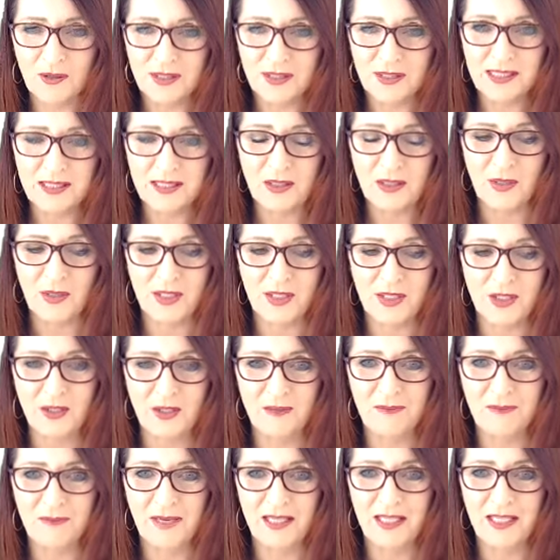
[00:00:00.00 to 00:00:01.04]
this question
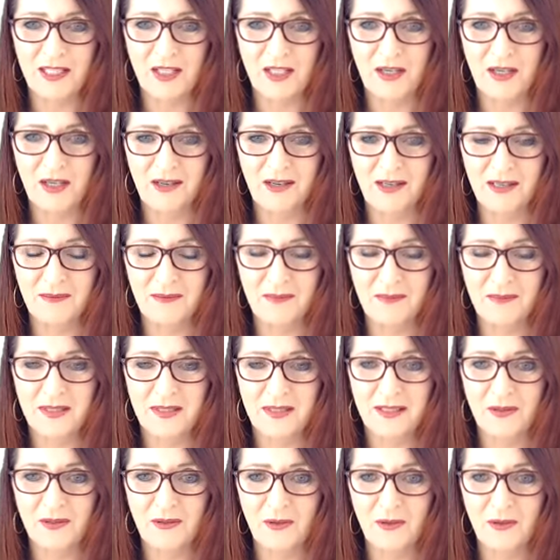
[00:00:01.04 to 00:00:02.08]
many times,
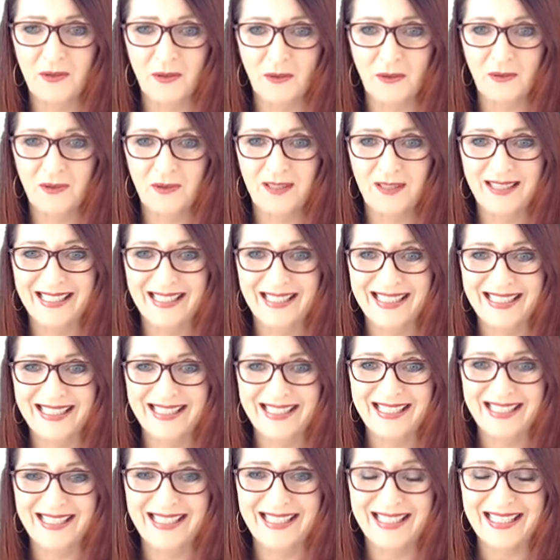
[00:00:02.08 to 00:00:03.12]
you know,
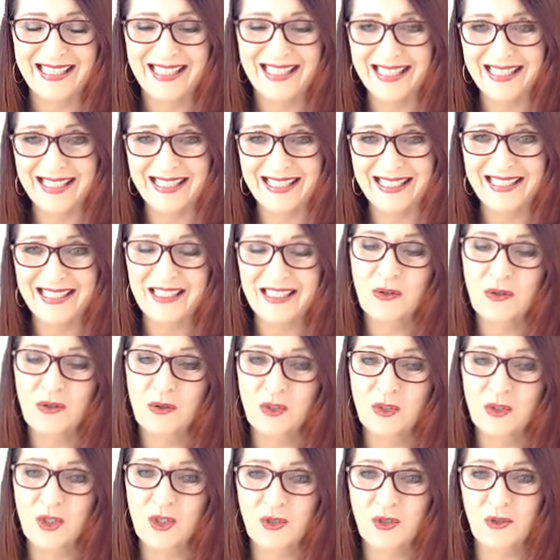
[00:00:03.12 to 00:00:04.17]
is it or
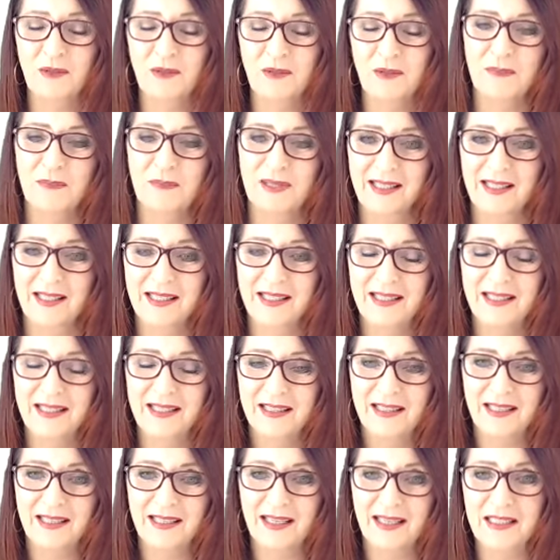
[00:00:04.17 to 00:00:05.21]
should it be
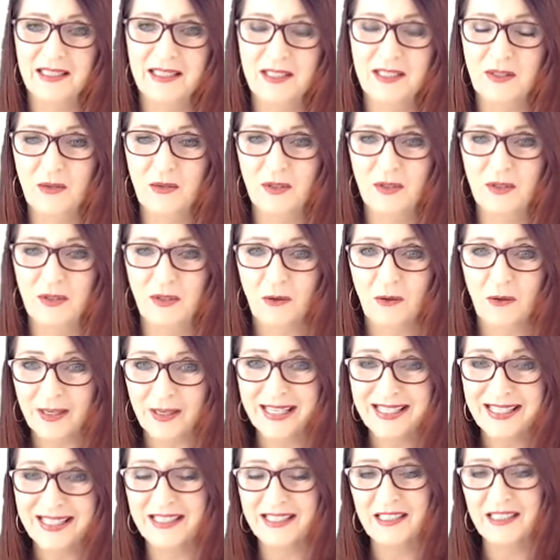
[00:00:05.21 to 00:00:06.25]
a disorder, or is
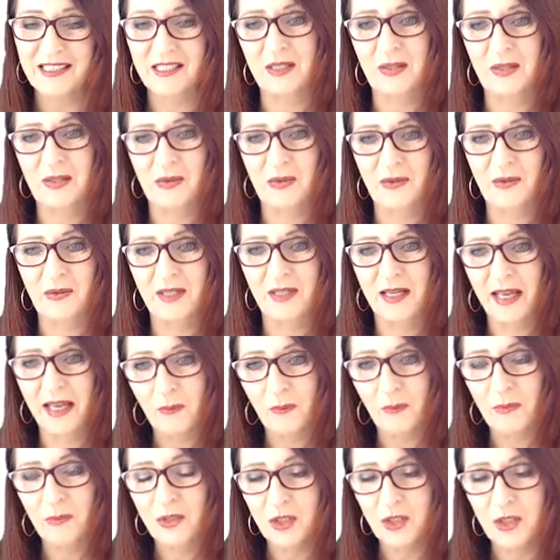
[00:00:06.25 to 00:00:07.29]
it a disorder,
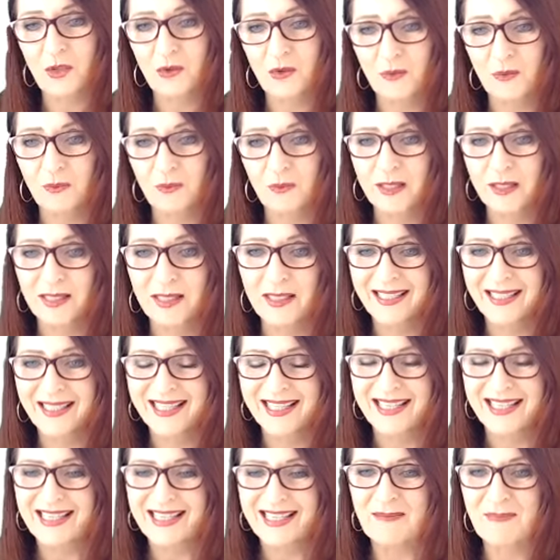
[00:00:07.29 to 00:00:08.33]
and should we
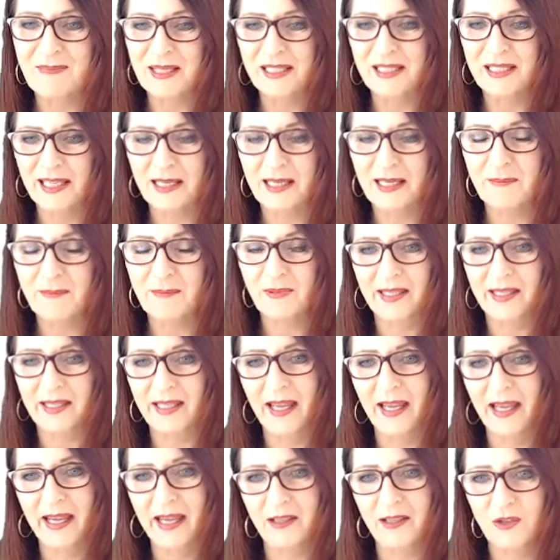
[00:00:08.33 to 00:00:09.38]
be labelling
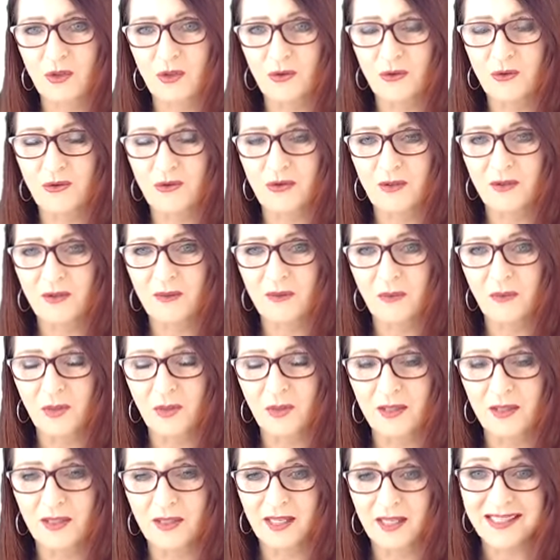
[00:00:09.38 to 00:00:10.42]
our children with
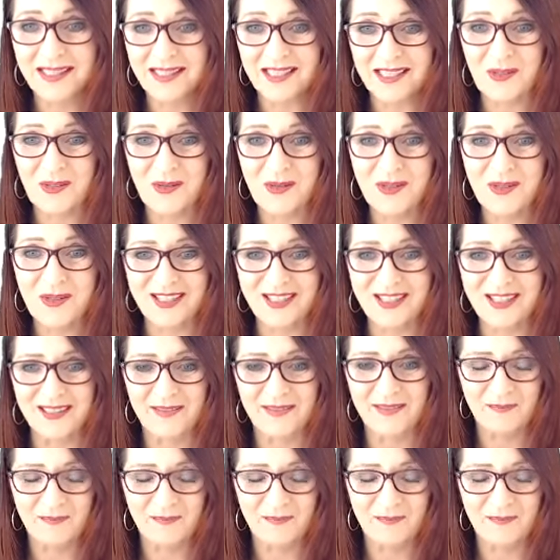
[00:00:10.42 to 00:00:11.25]
a disorder?